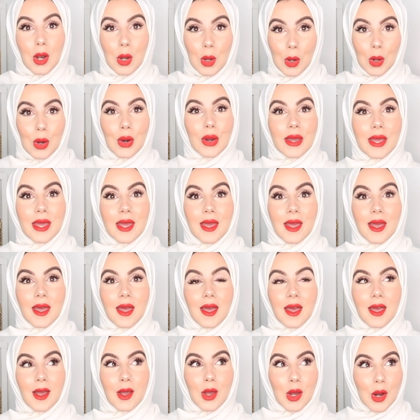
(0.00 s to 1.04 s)

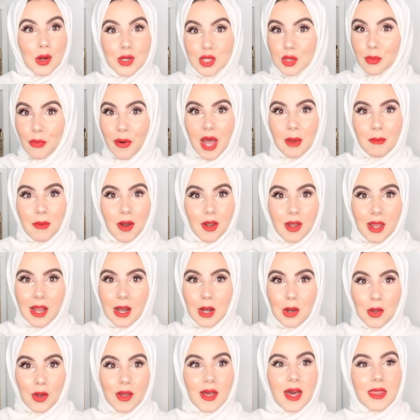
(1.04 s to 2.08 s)
go to Primark
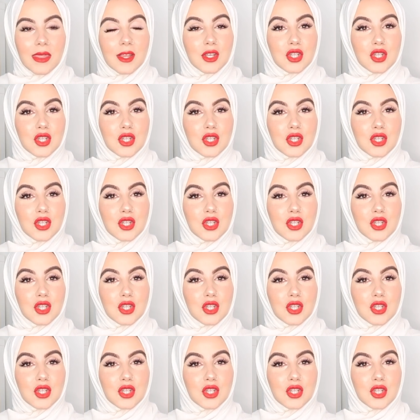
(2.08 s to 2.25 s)
and look at